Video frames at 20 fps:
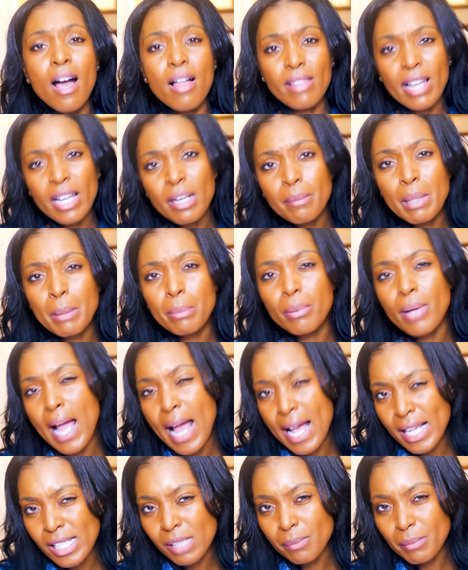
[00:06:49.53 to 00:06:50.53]
a lot of people
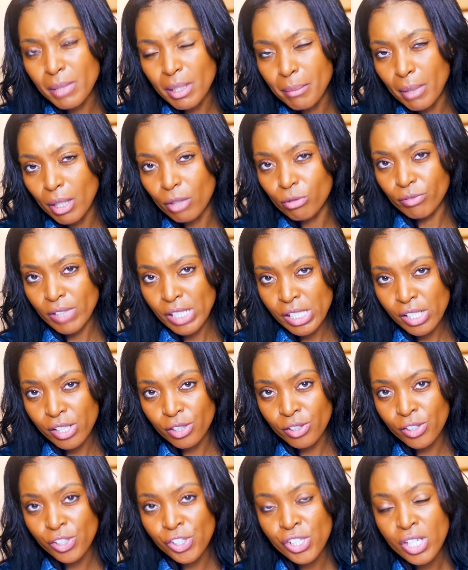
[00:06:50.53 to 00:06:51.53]
ask me about
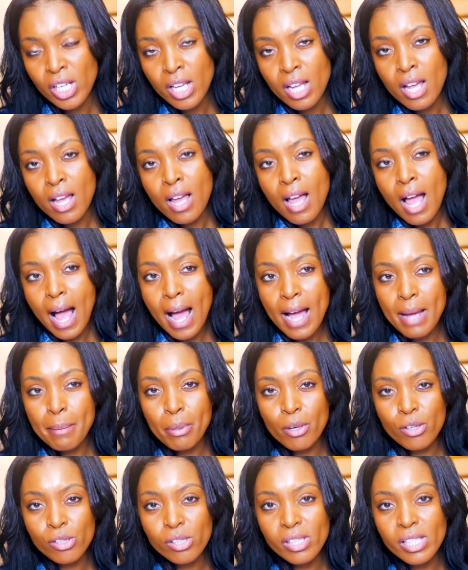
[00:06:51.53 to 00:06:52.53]
research. I
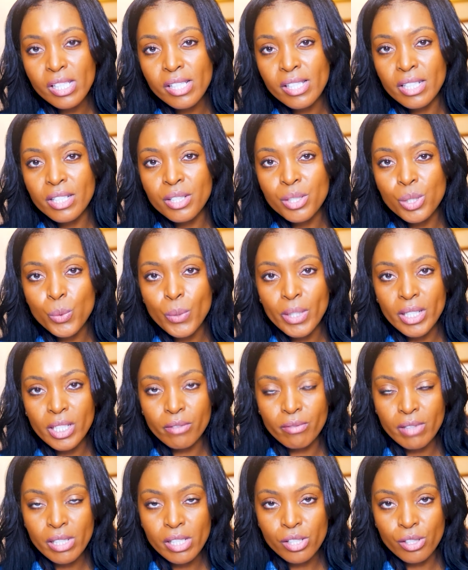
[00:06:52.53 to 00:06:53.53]
personally didn't do any
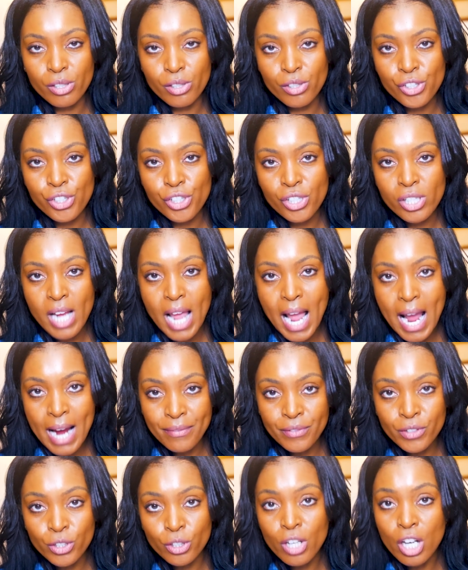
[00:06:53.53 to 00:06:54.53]
research
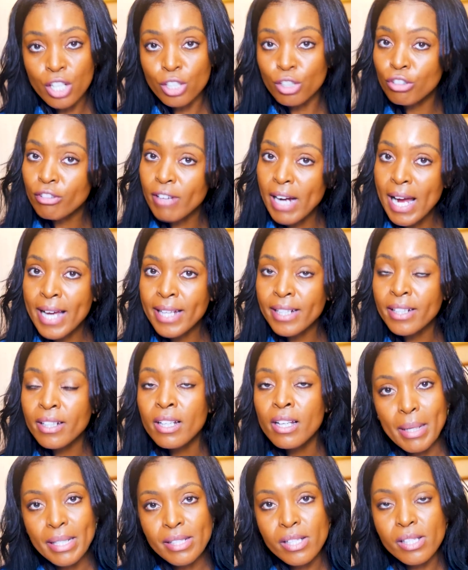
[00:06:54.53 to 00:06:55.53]
after undergrad.
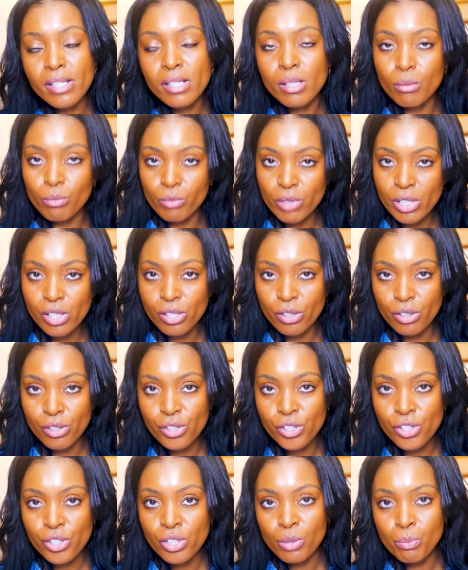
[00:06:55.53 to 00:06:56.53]
I did some
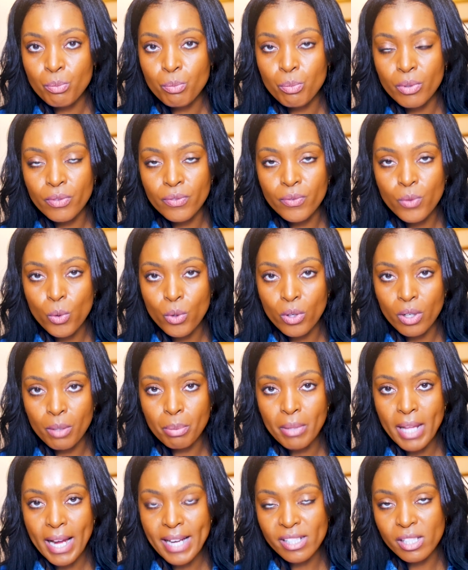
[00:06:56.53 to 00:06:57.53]
research before
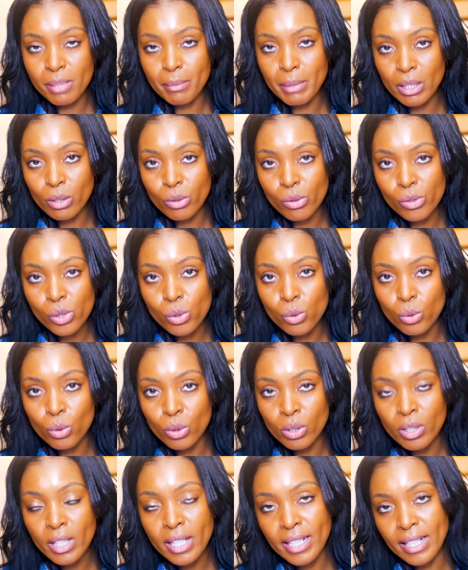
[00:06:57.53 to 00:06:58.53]
applying to medical
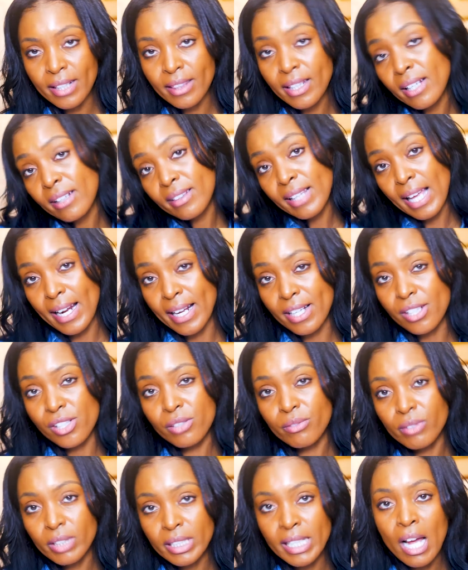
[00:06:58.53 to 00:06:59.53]
school, and I think that
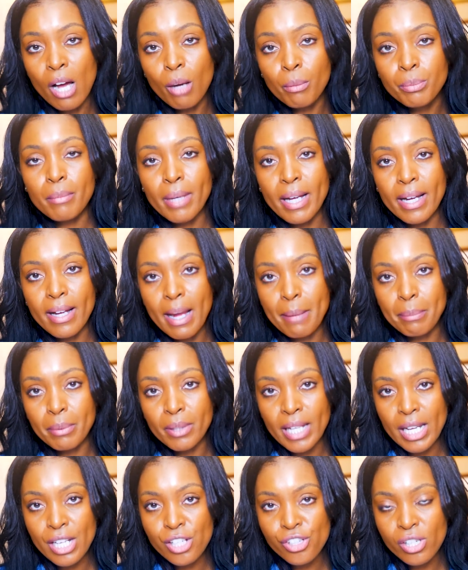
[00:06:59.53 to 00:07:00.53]
actually really helped my
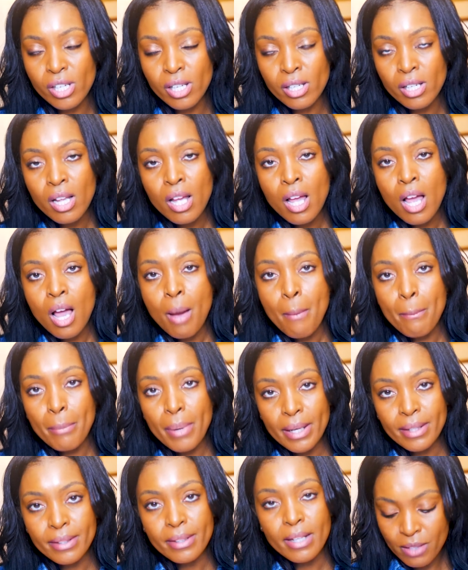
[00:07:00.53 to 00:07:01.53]
application.
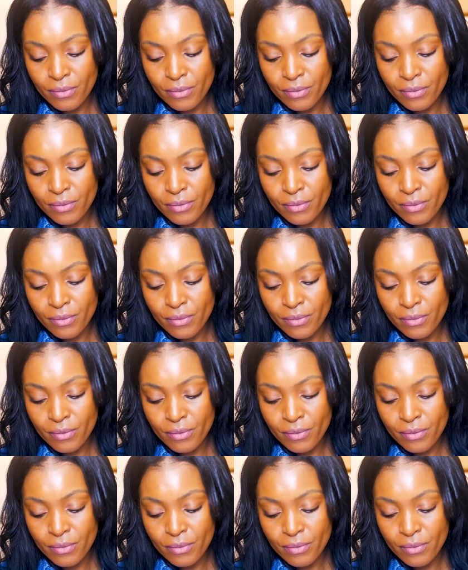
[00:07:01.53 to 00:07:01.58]
But